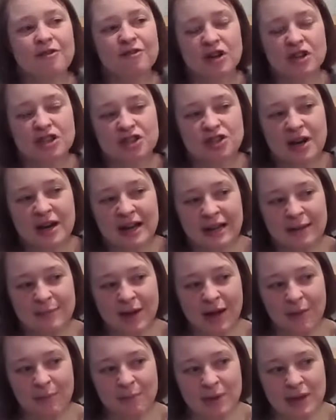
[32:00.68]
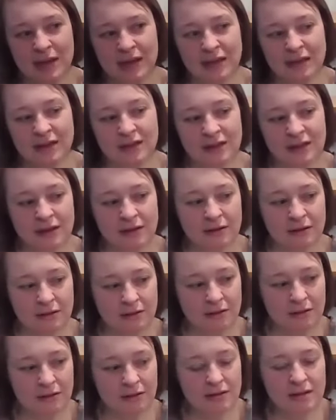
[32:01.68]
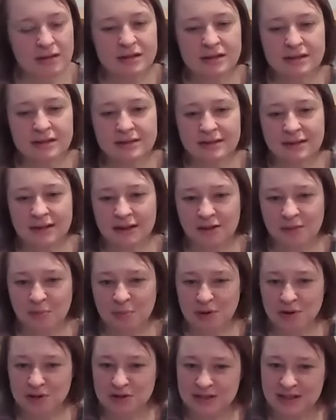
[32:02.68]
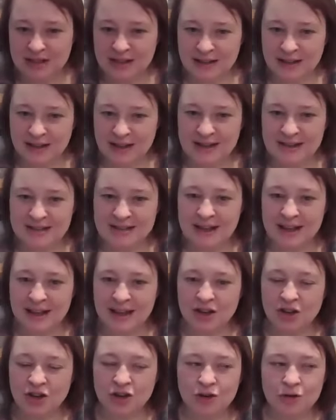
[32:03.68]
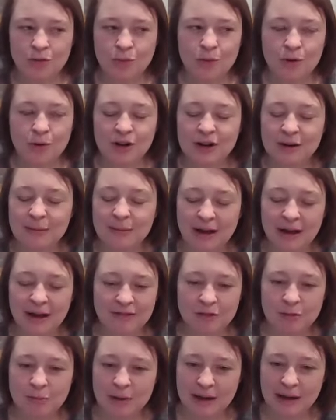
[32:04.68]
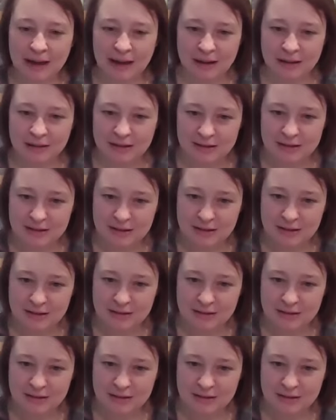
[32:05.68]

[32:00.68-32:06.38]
frustrating about being the sick person, is that you're worried about everybody else.